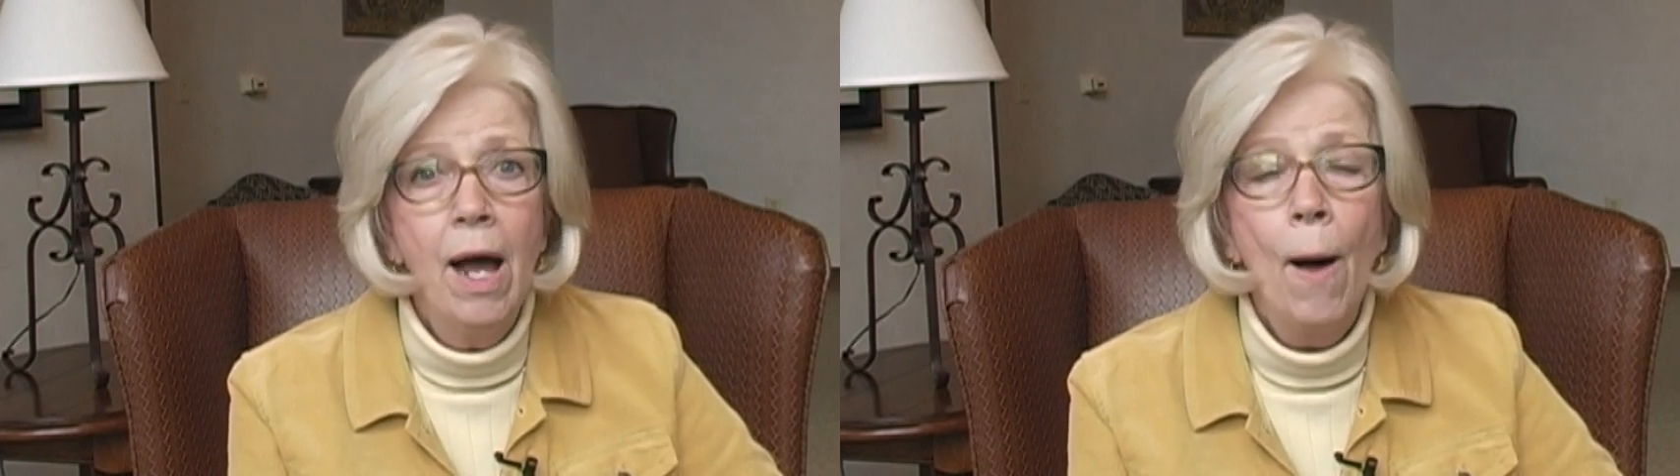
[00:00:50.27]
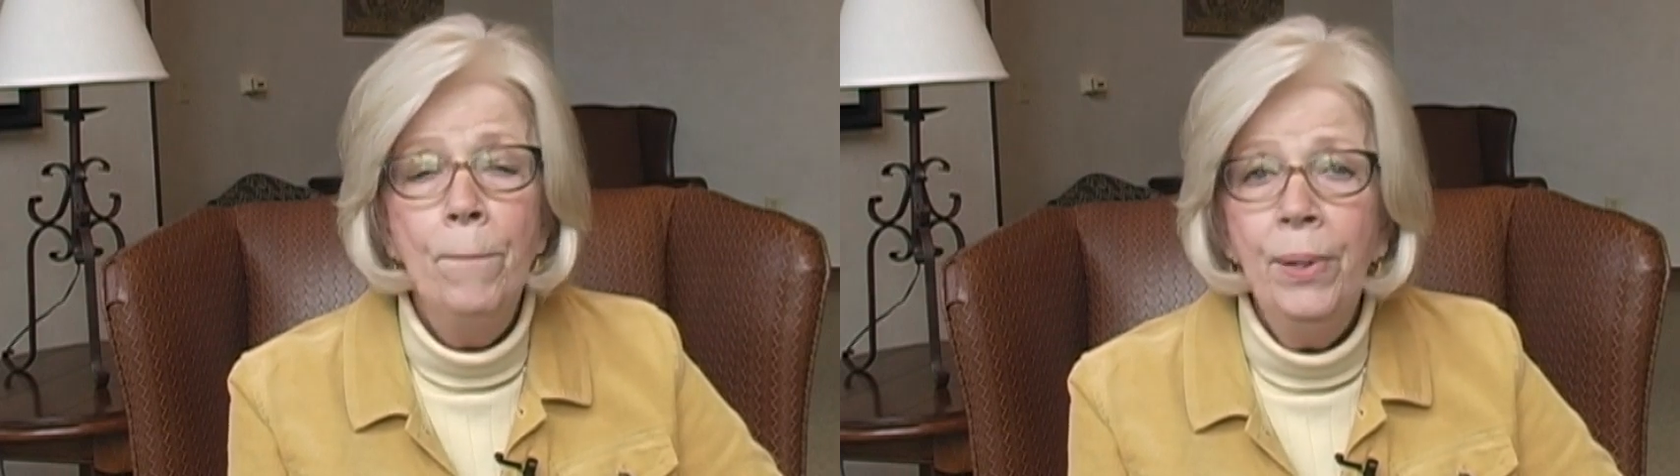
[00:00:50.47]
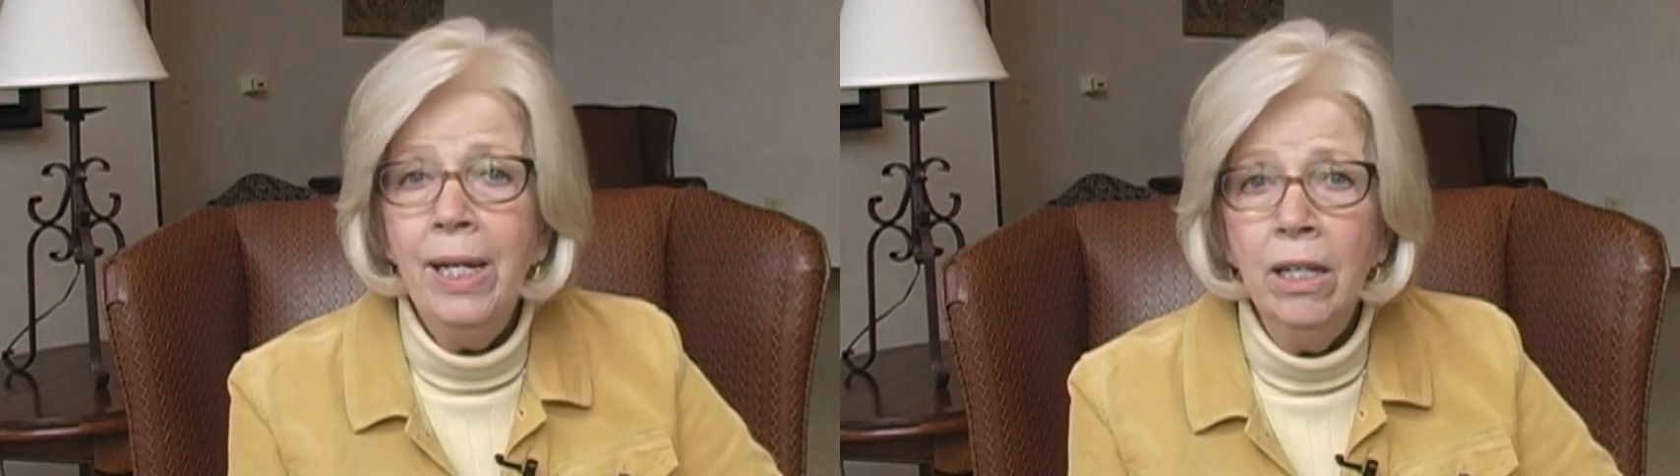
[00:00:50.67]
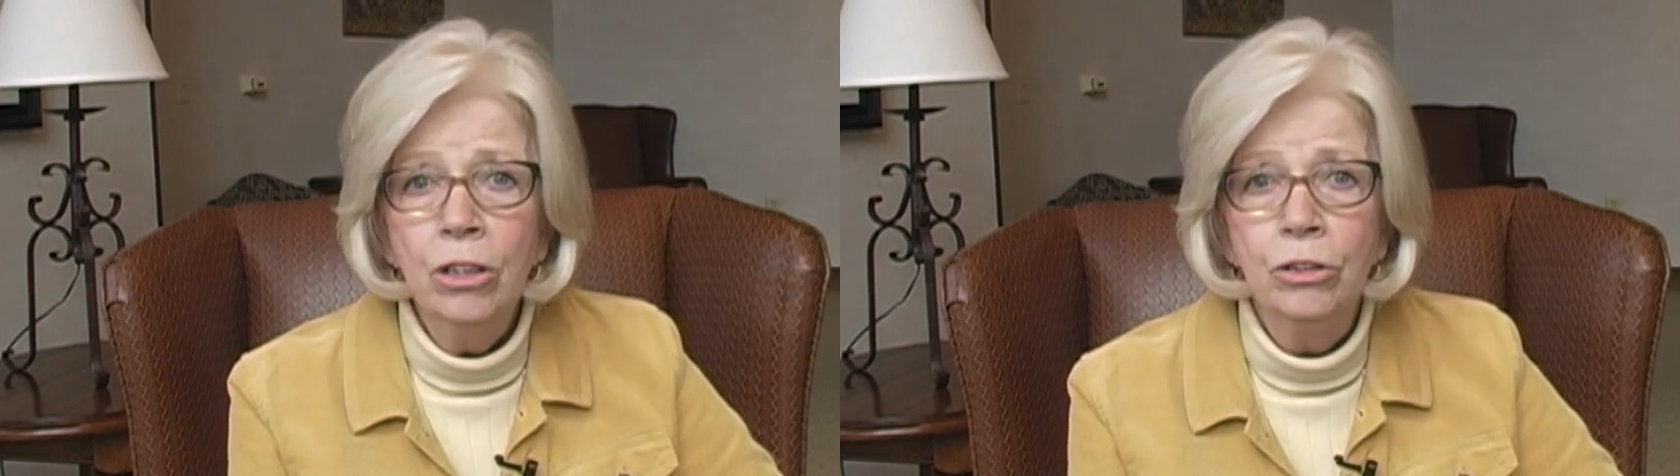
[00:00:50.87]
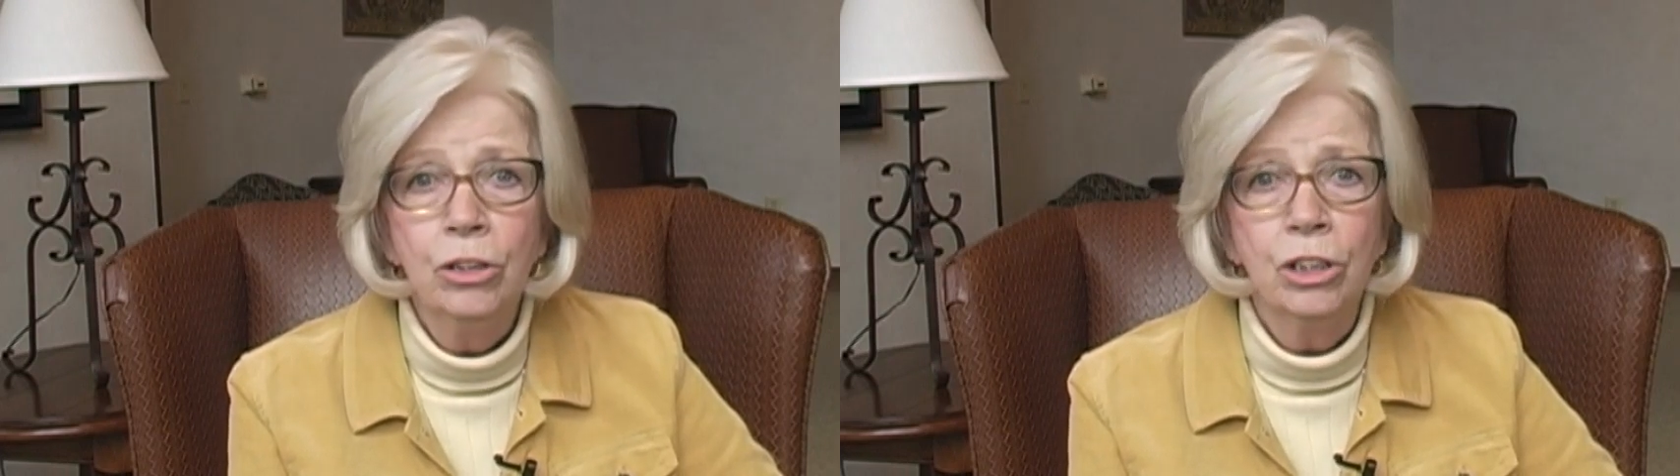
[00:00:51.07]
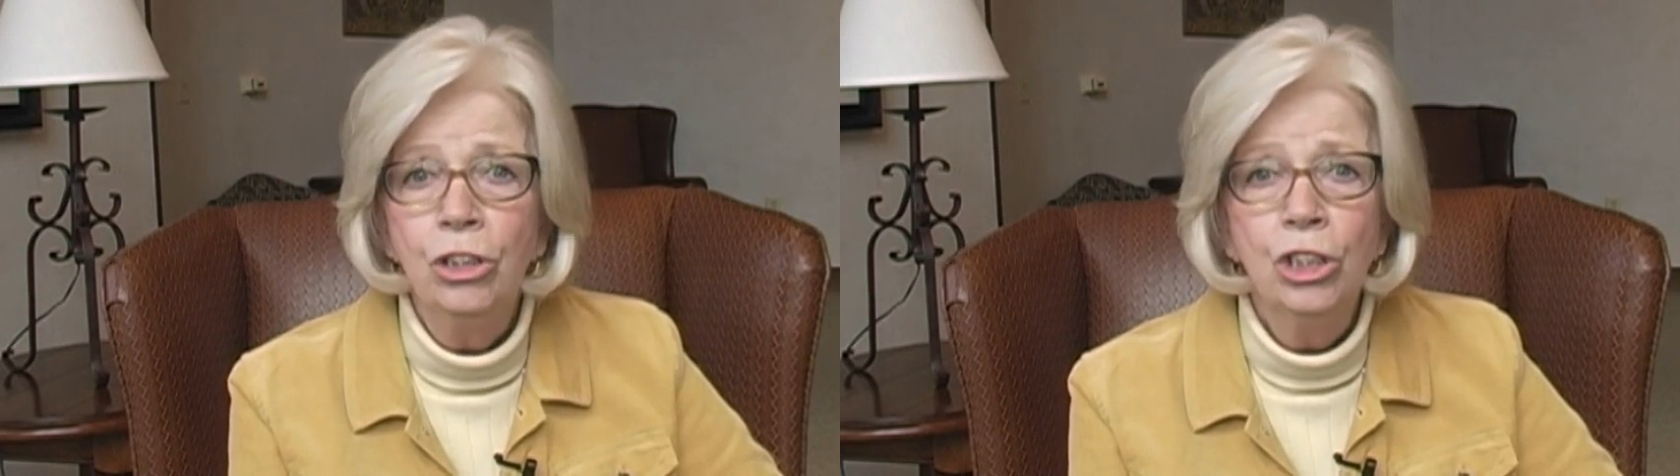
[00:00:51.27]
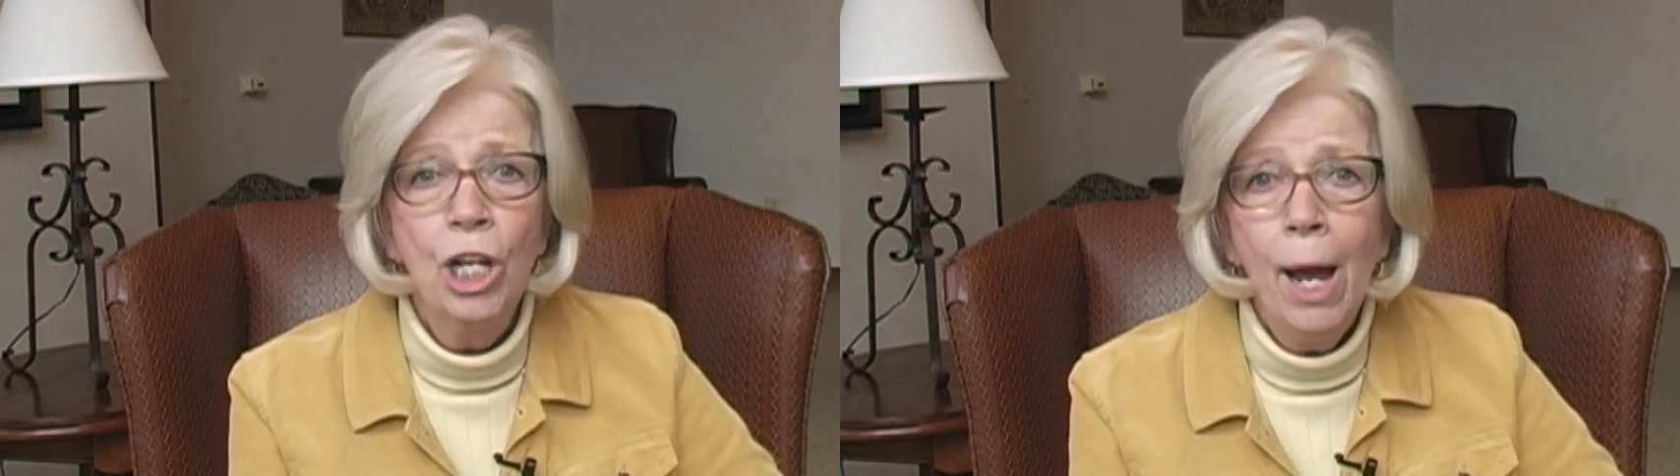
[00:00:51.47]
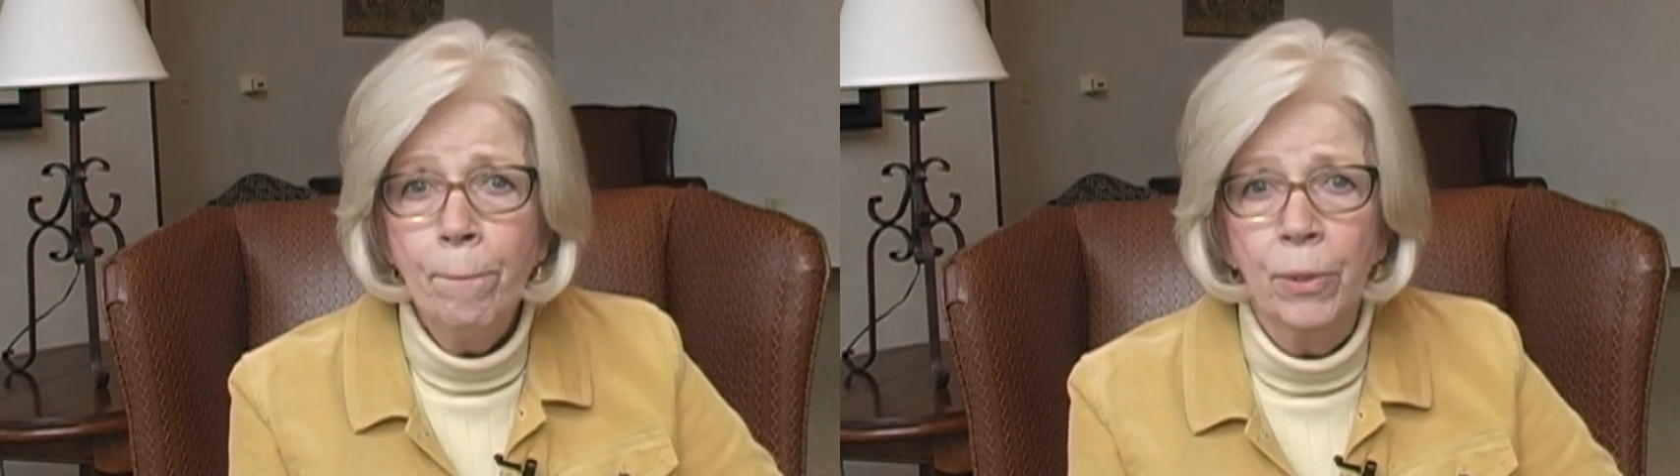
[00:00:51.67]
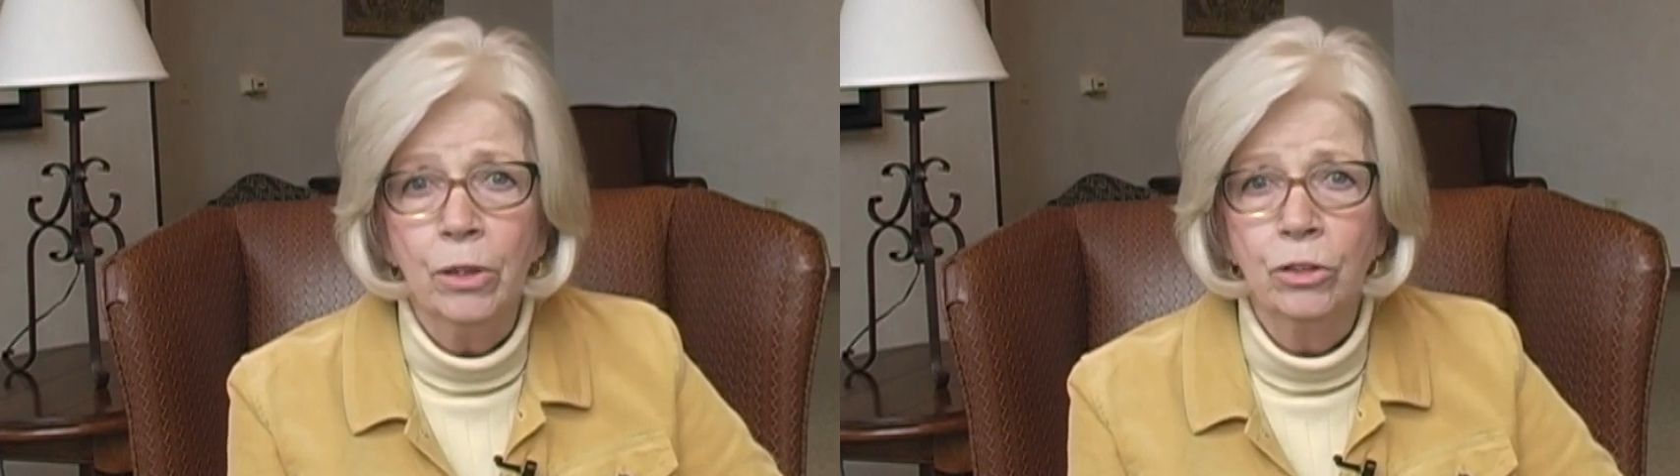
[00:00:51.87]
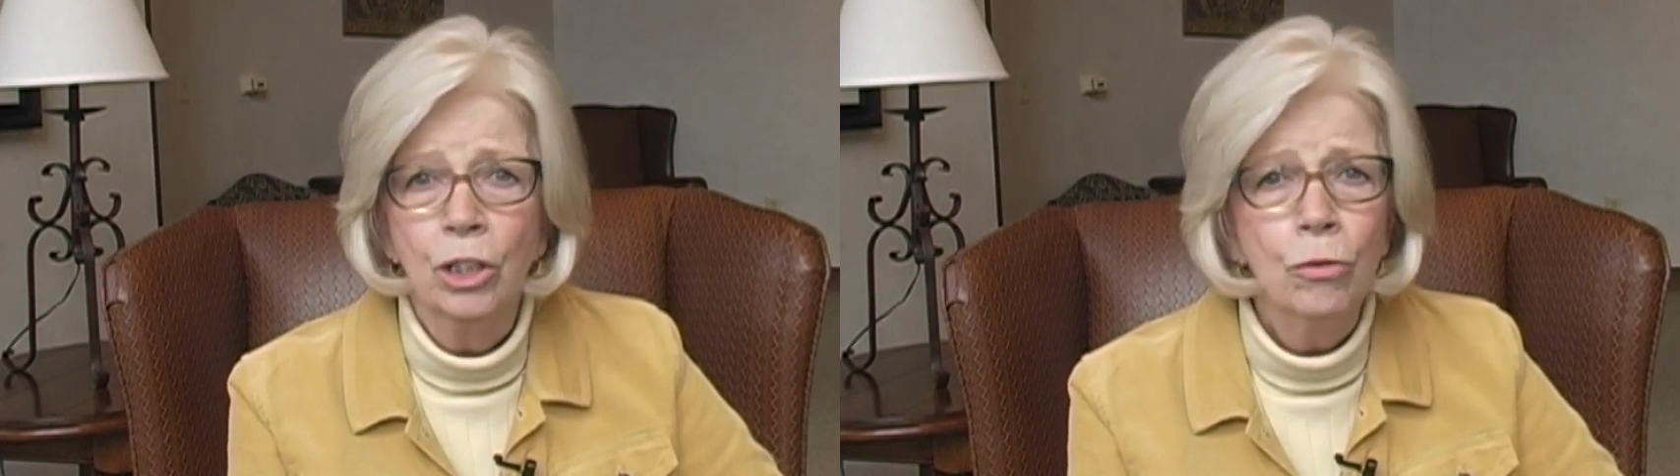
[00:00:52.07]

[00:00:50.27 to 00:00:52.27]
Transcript: appeared to shepherds,